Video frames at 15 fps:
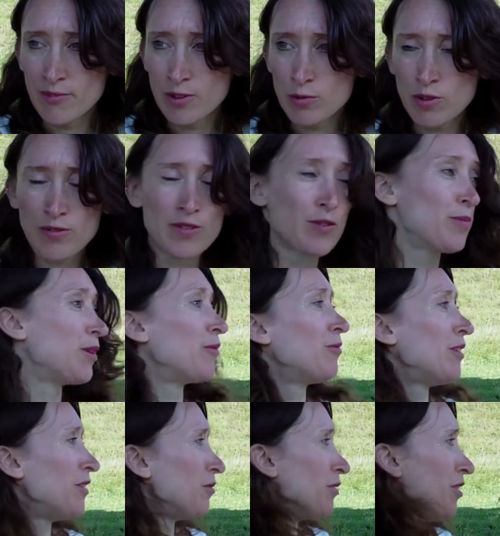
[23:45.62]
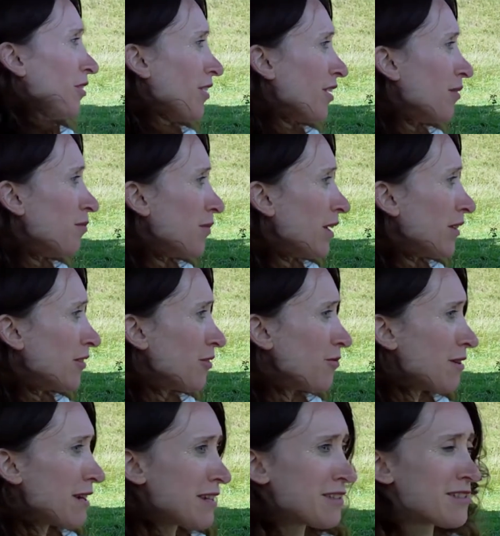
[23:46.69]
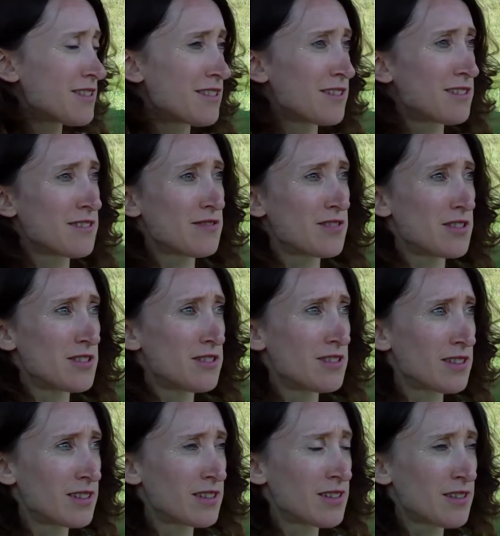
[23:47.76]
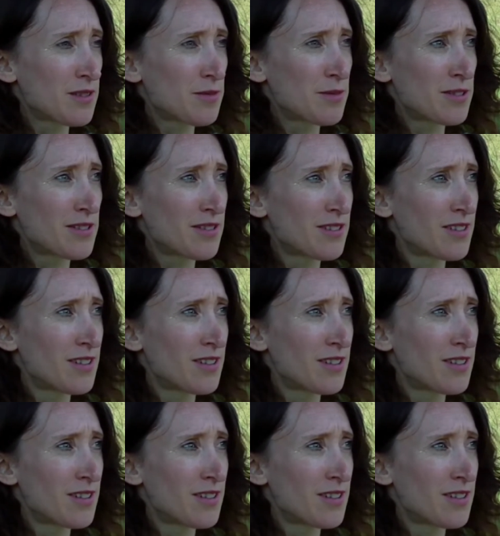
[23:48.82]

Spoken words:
always feels a bit weird when you come back to reality after doing this. But